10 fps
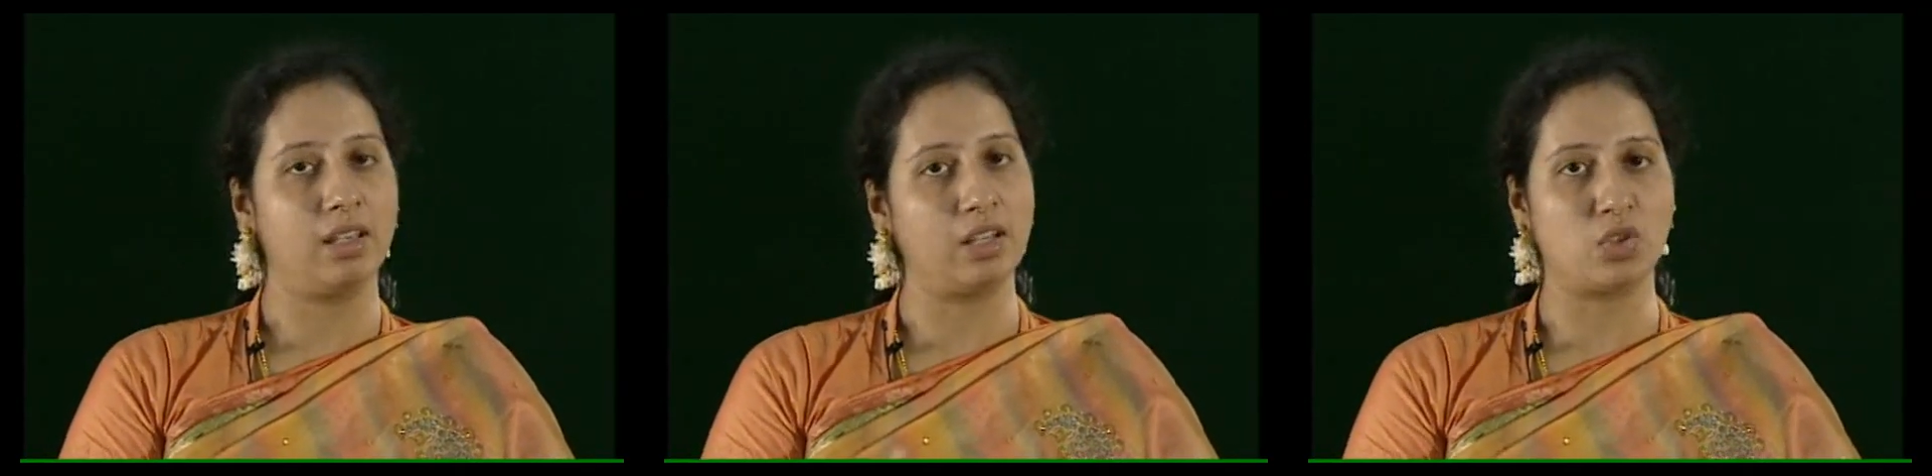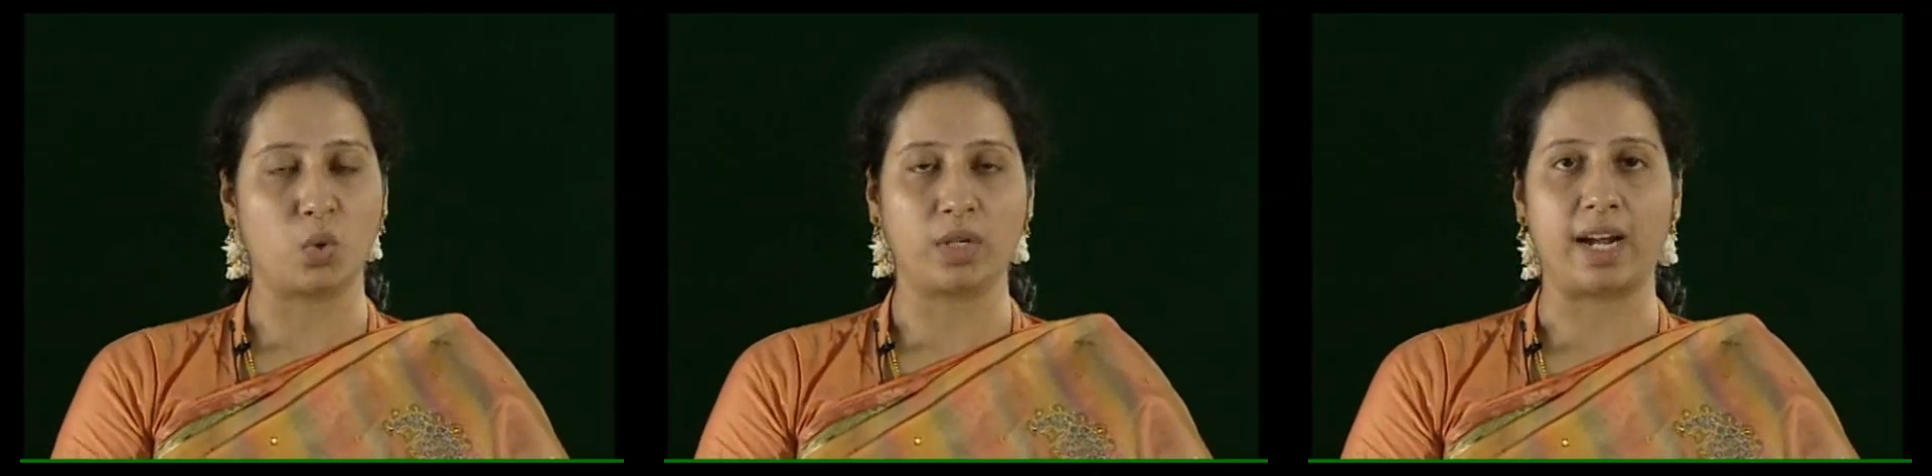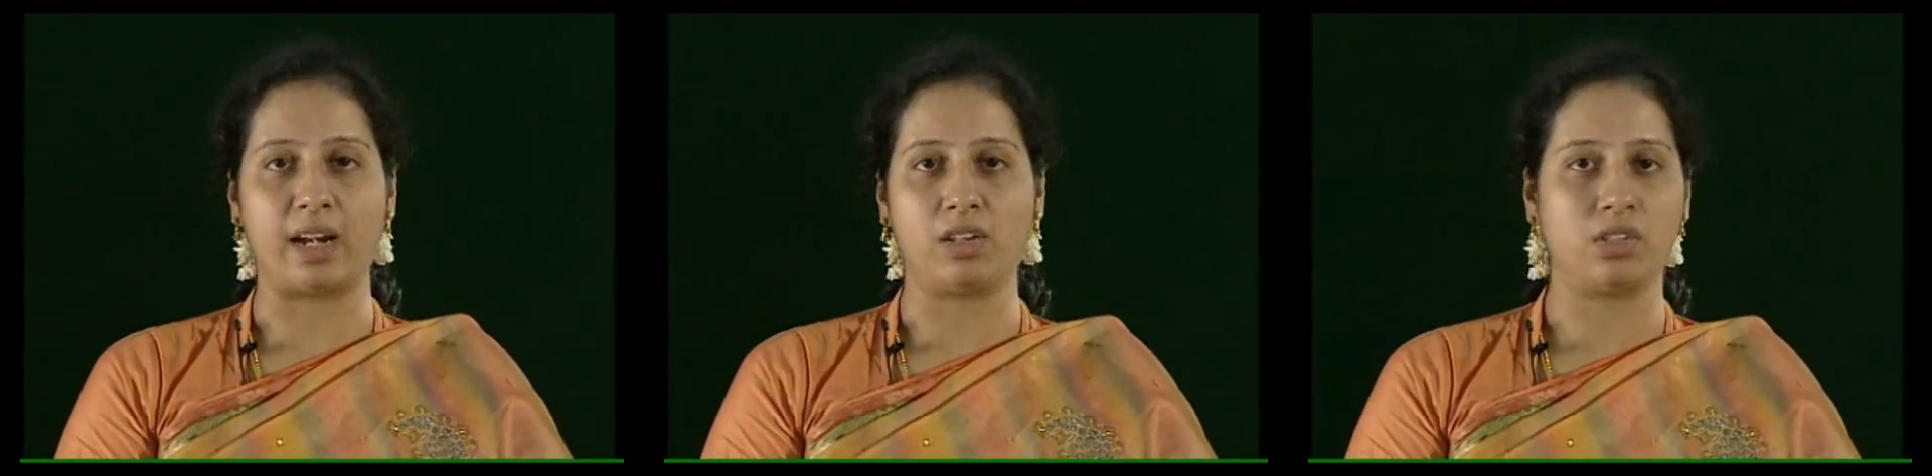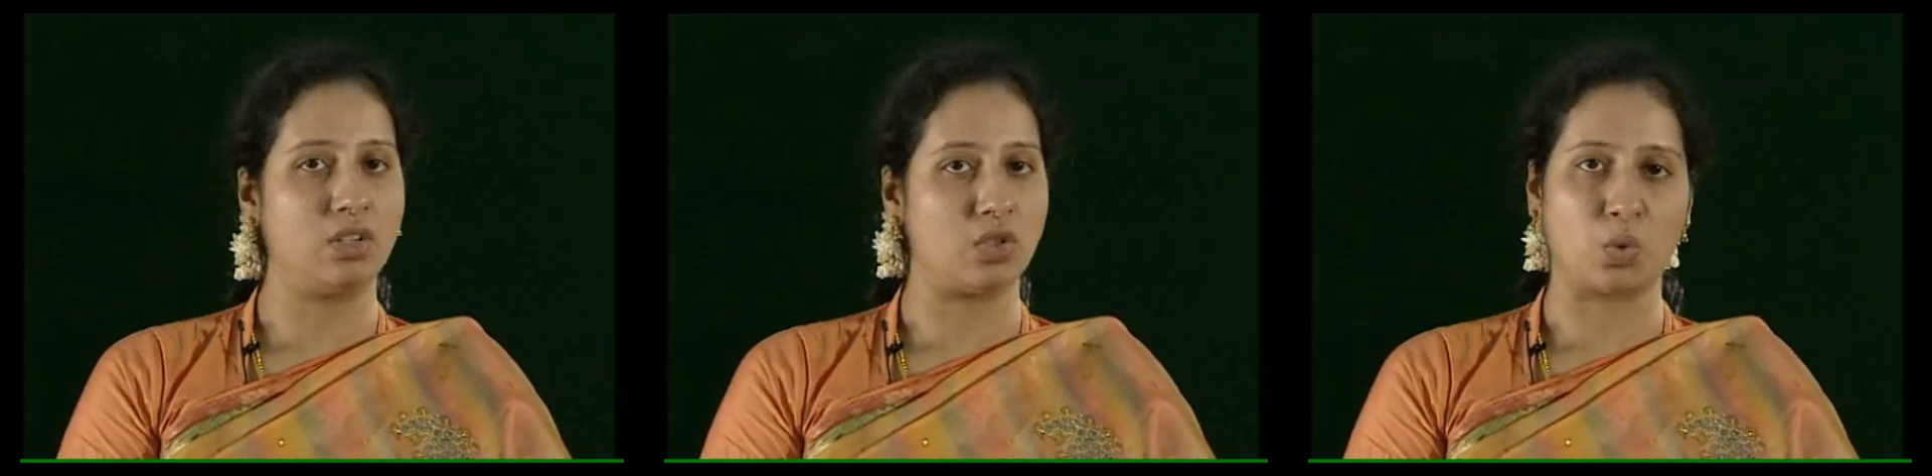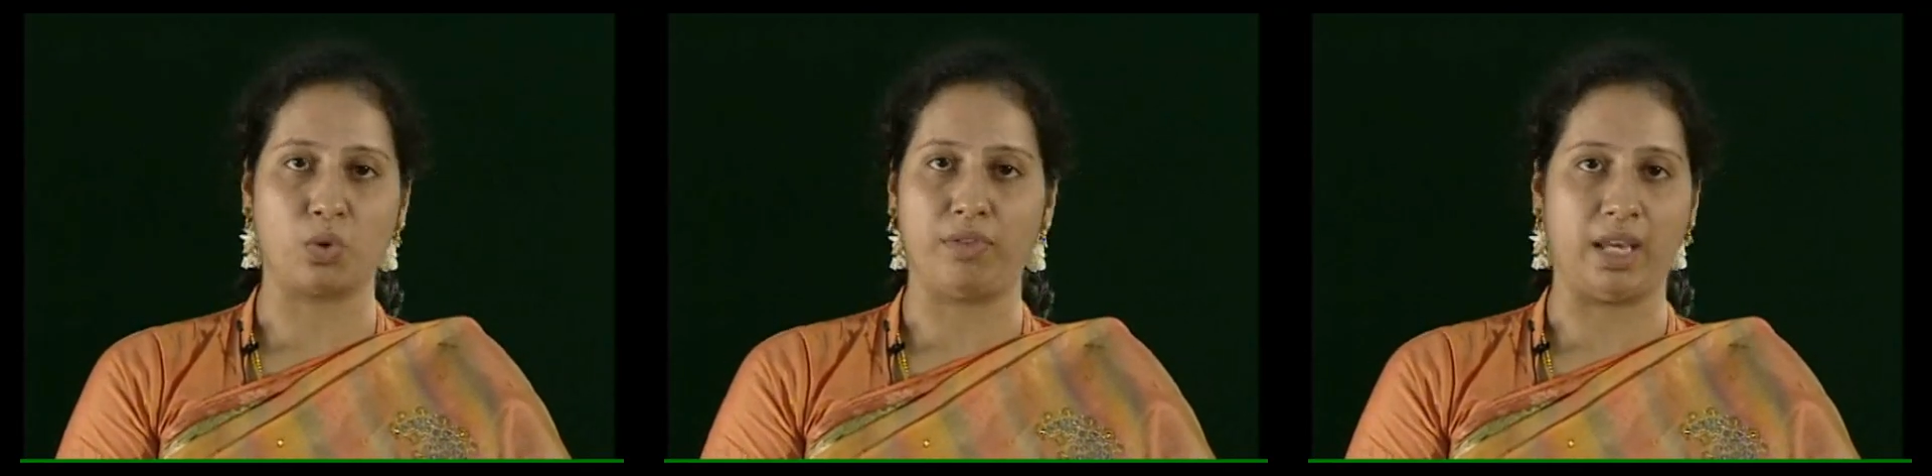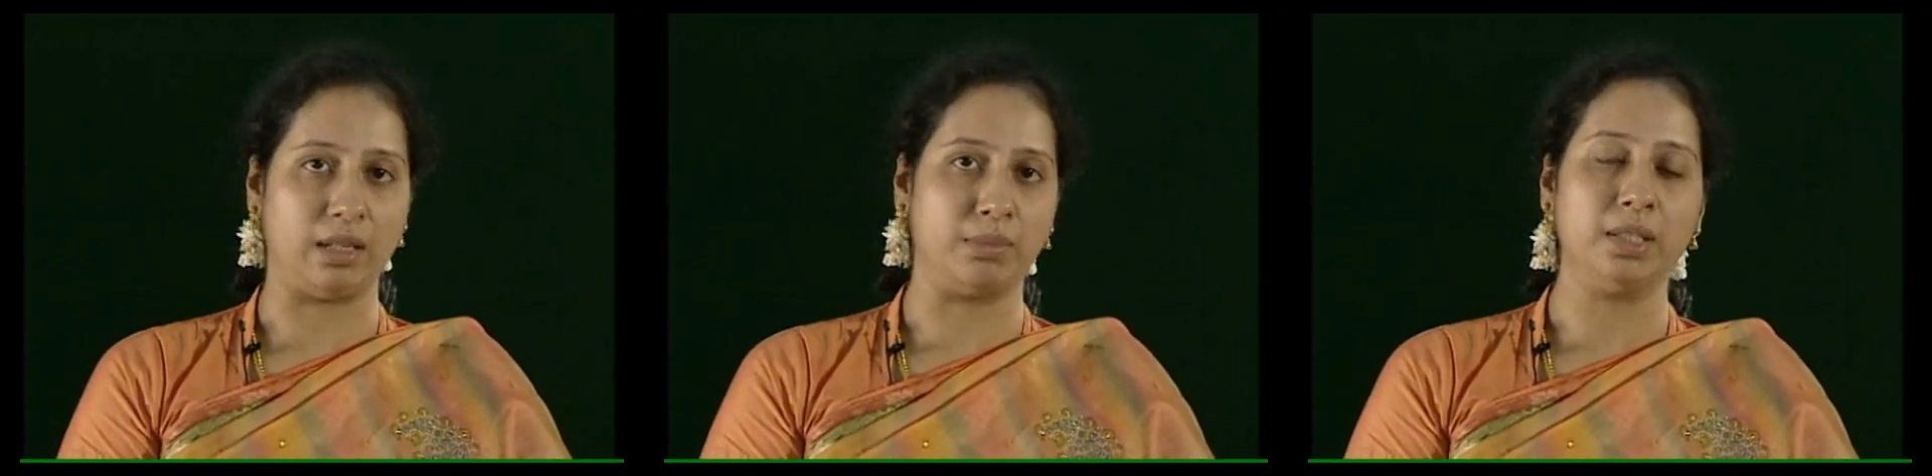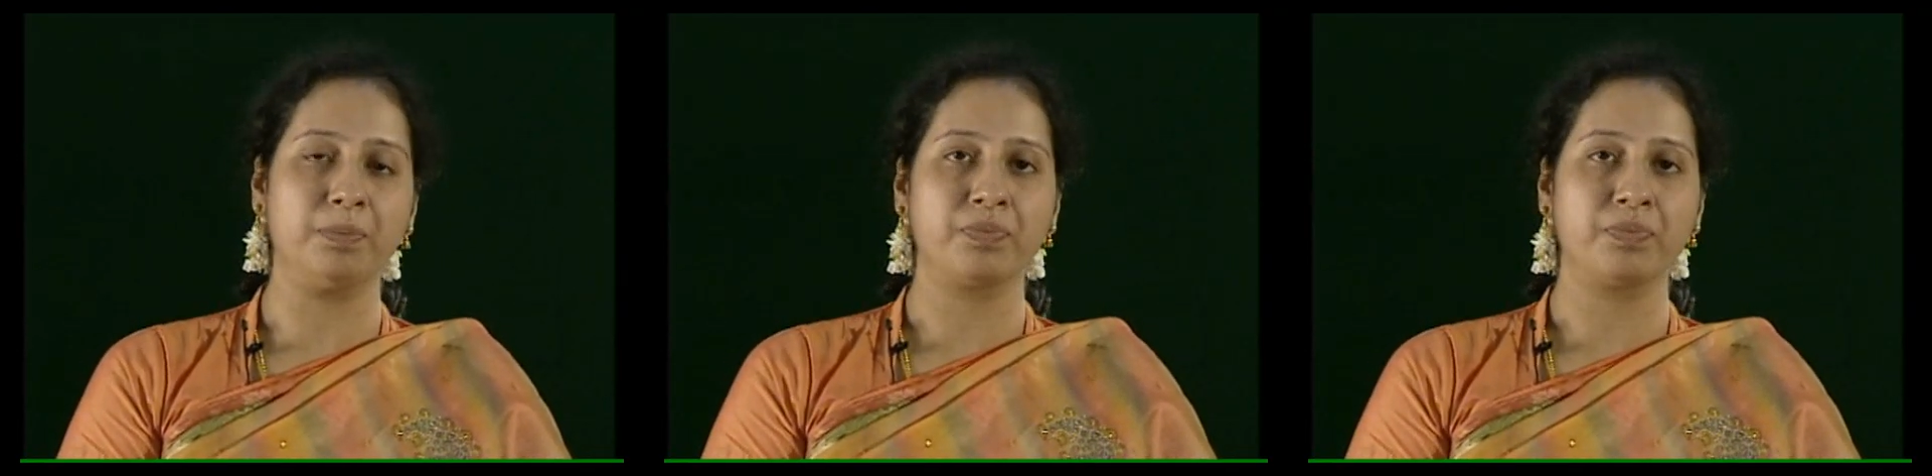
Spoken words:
its own condition, its own variable,